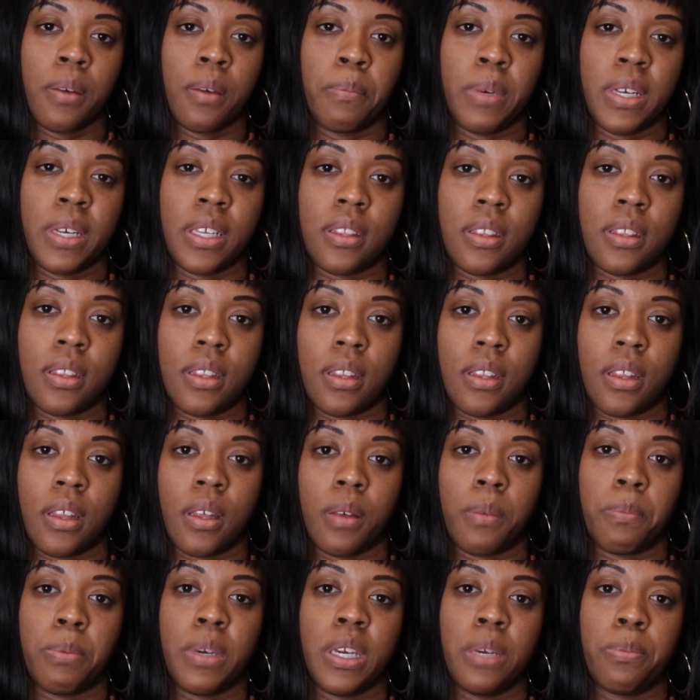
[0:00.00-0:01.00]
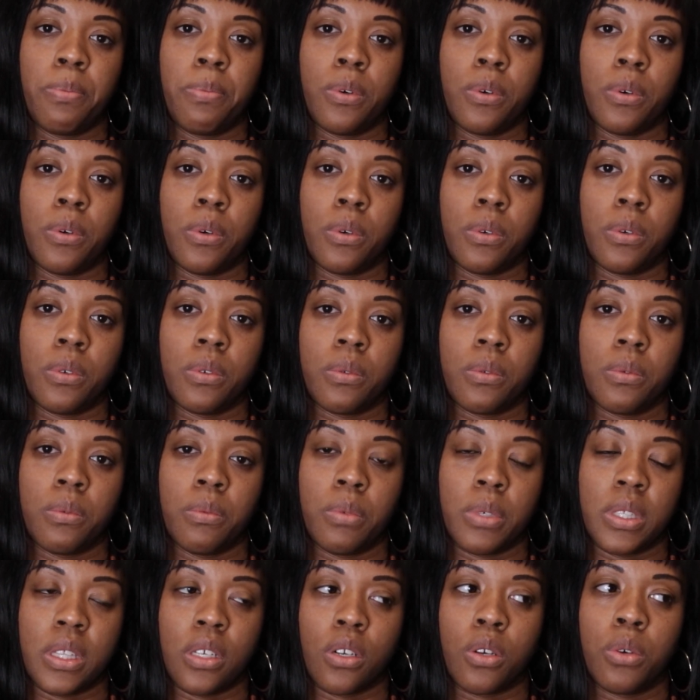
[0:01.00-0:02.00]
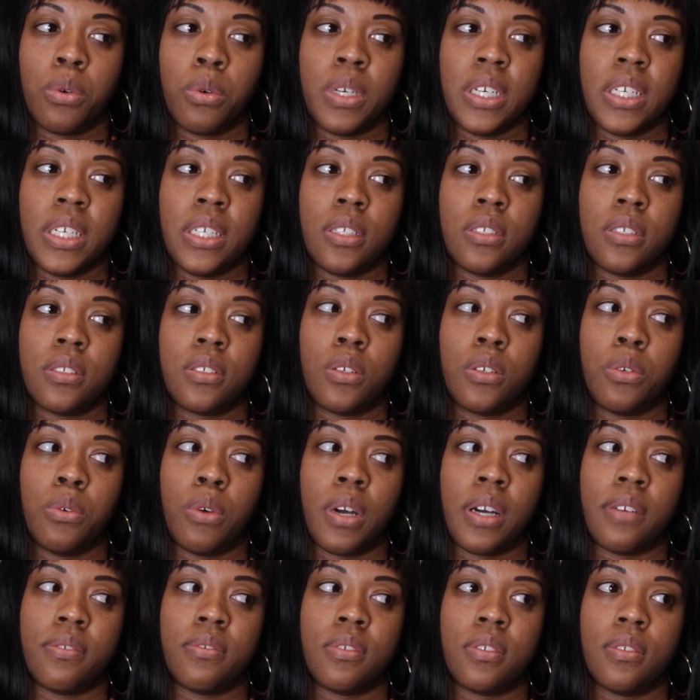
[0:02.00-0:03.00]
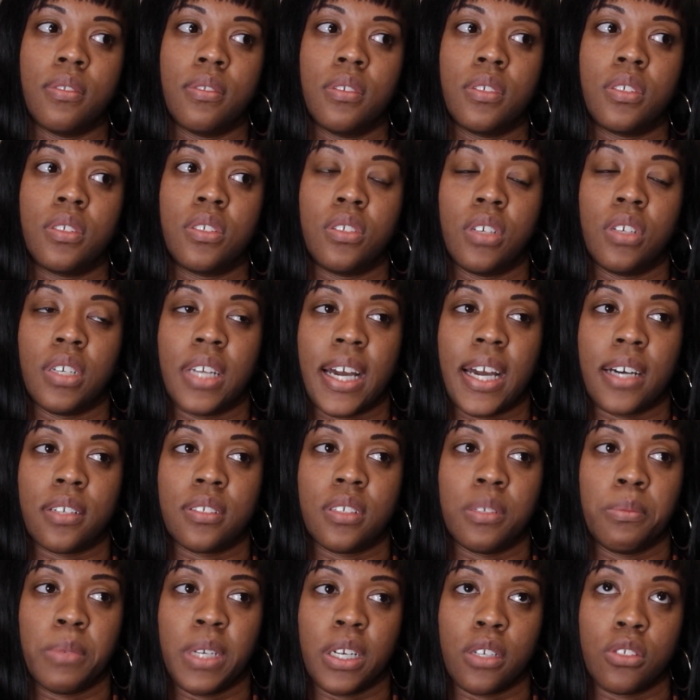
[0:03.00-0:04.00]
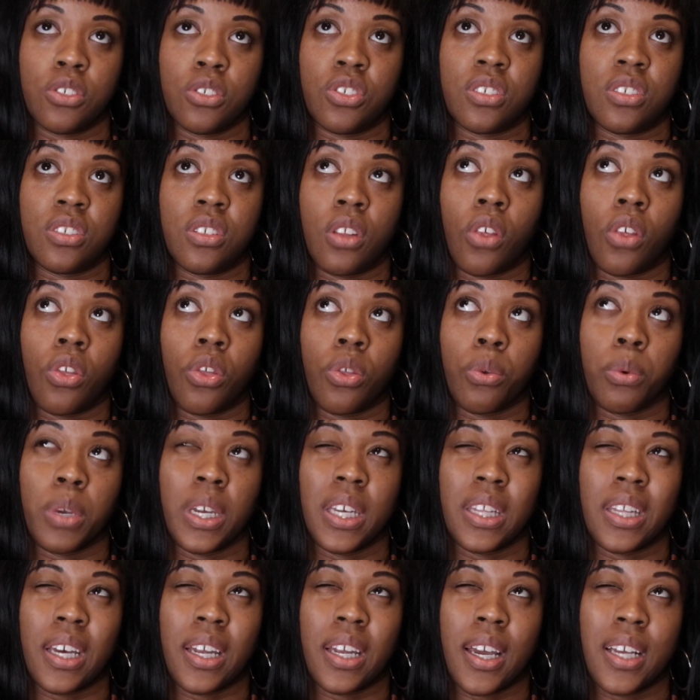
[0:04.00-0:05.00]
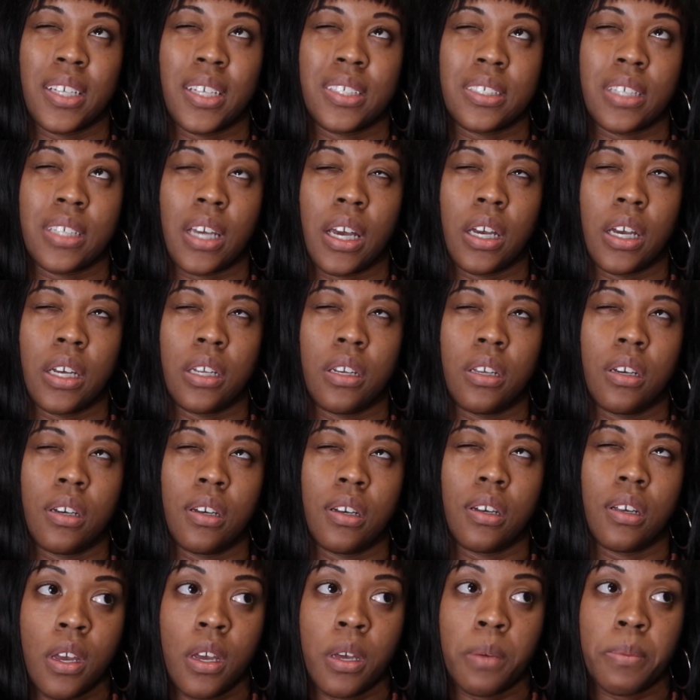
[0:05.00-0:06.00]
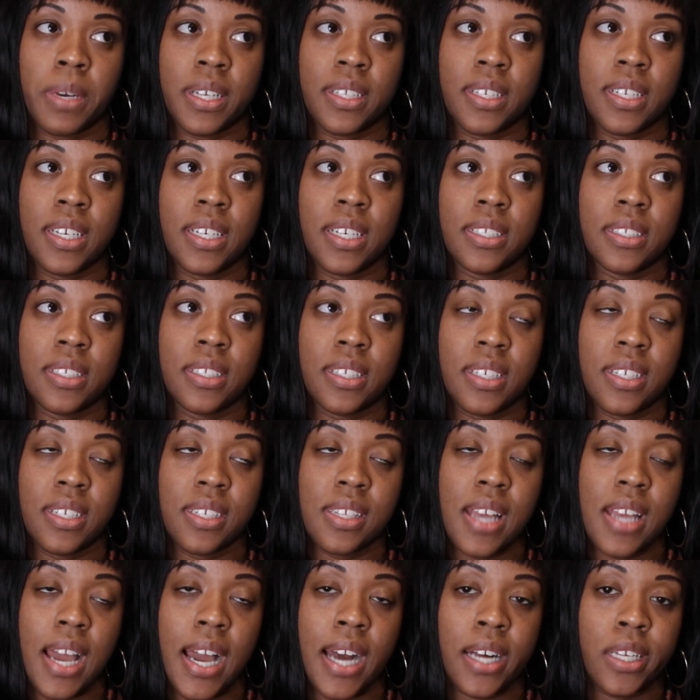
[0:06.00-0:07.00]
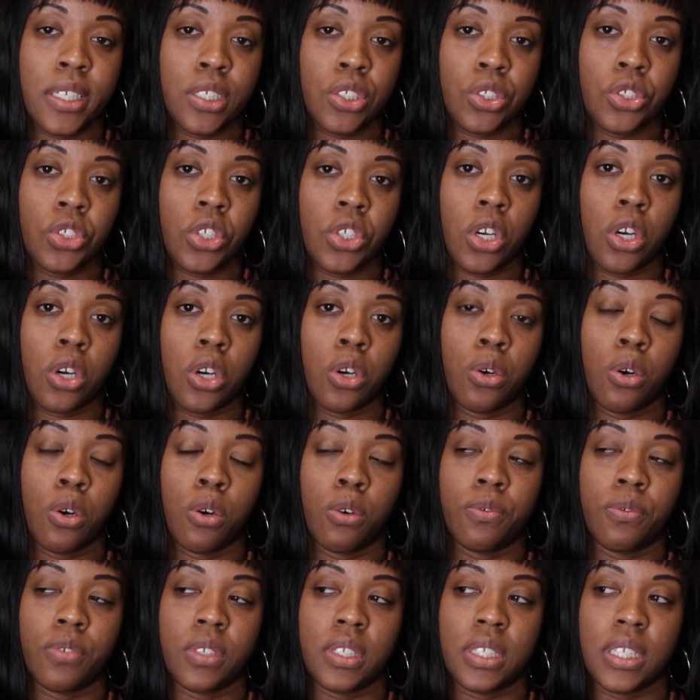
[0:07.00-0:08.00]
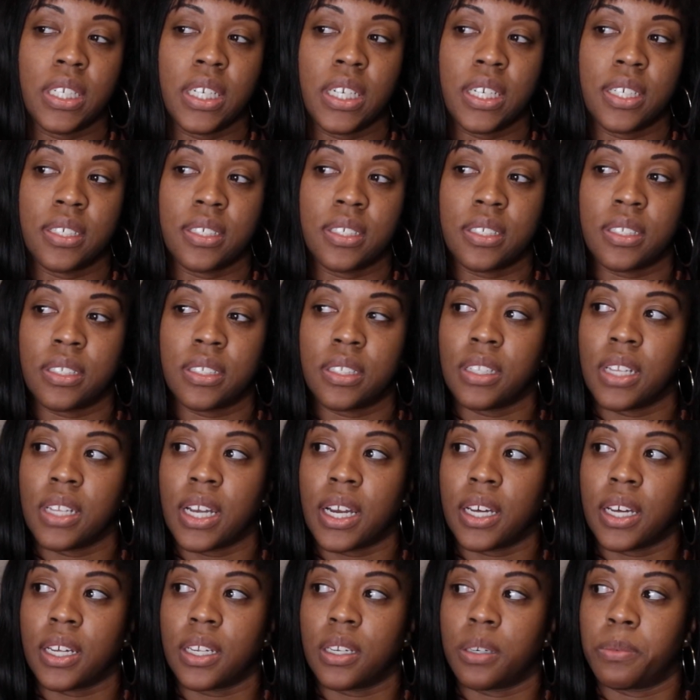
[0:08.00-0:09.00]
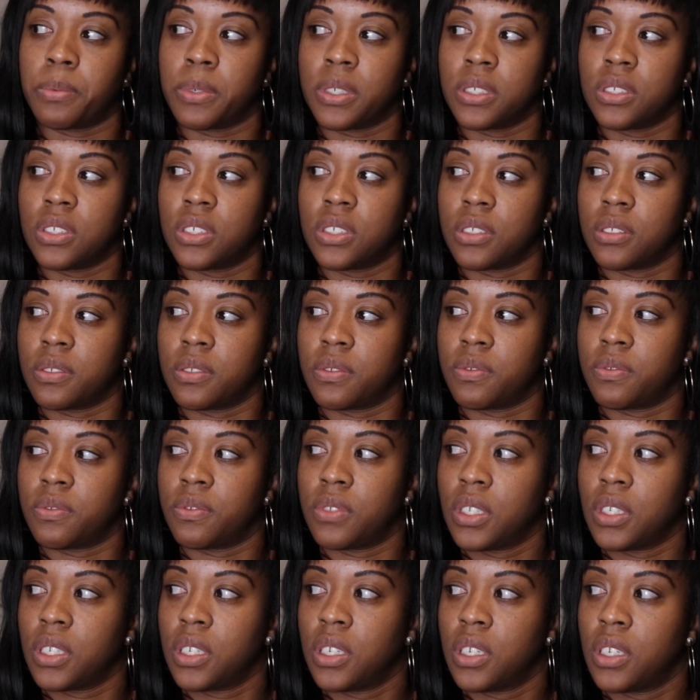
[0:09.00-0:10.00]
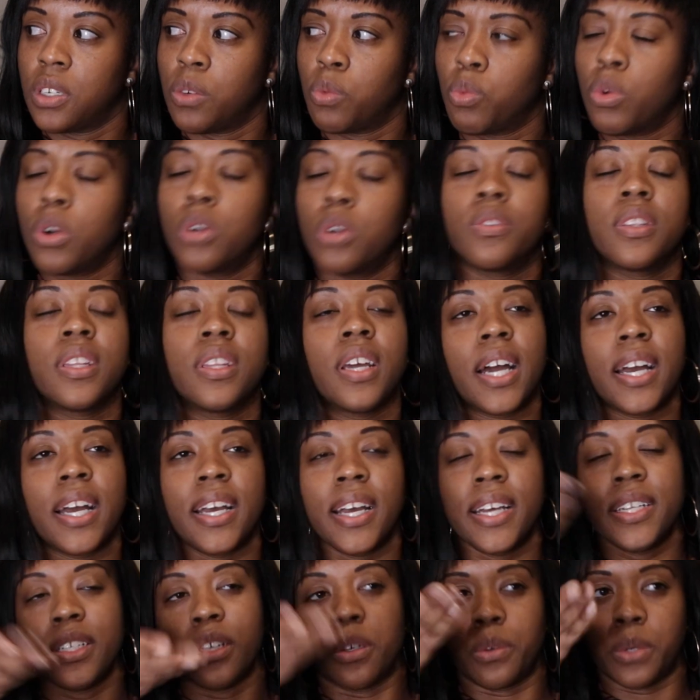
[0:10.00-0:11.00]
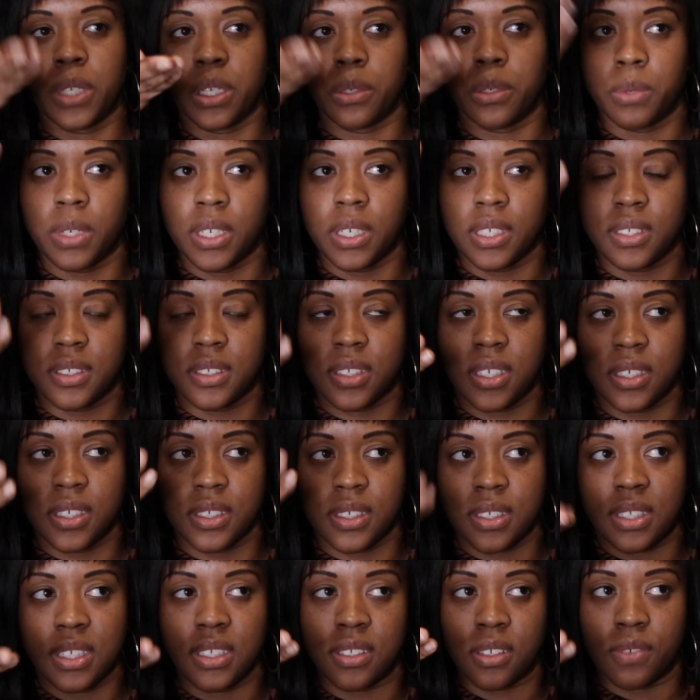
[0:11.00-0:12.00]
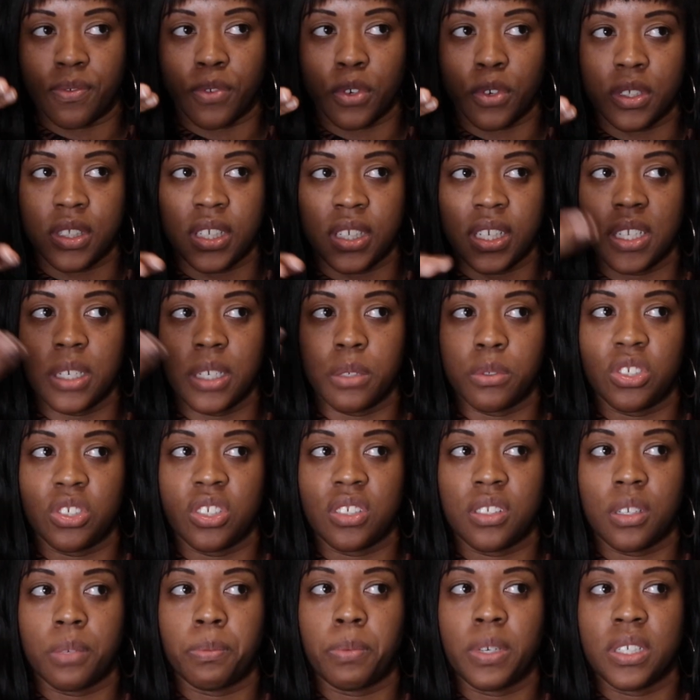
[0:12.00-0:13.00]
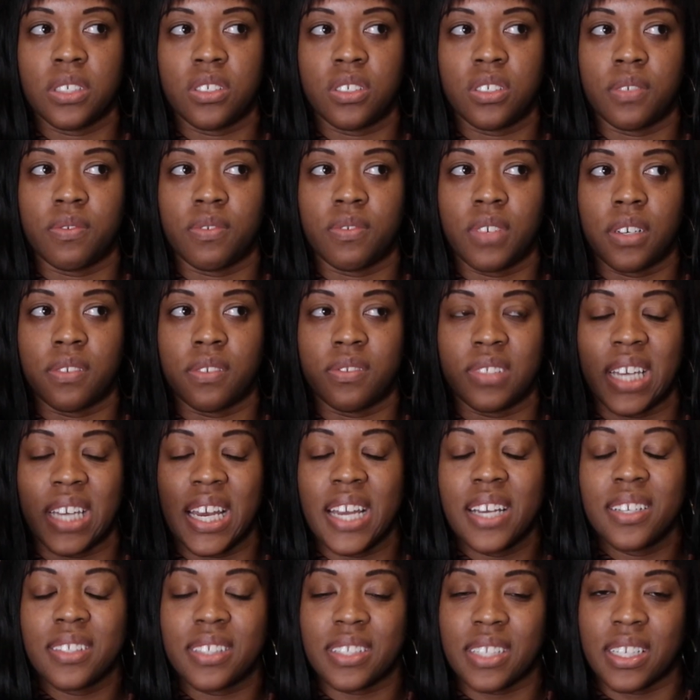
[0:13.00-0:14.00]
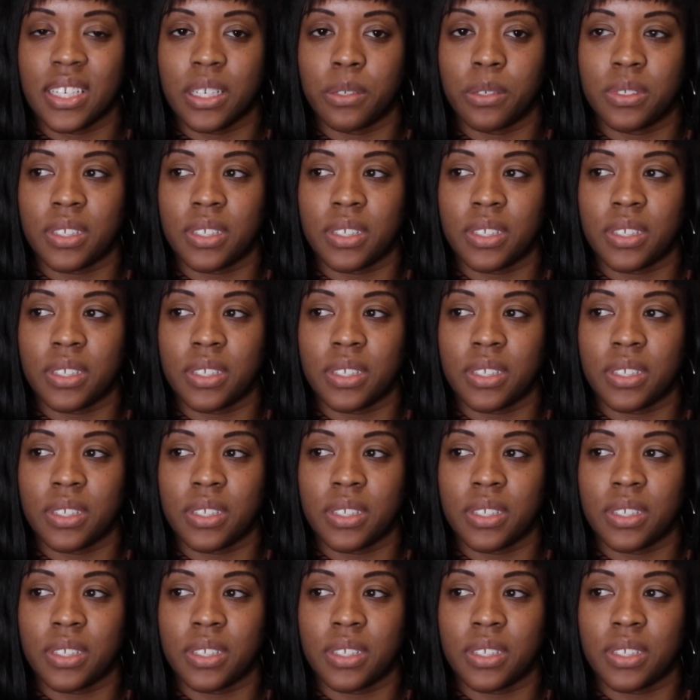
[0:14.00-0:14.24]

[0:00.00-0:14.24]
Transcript: But the people with the queens who have stood out to me are just the three that I said. About to get into this talent show. Hopefully it's not a bunch of, well, I know what it was in season 14. It was just a bunch of dancing.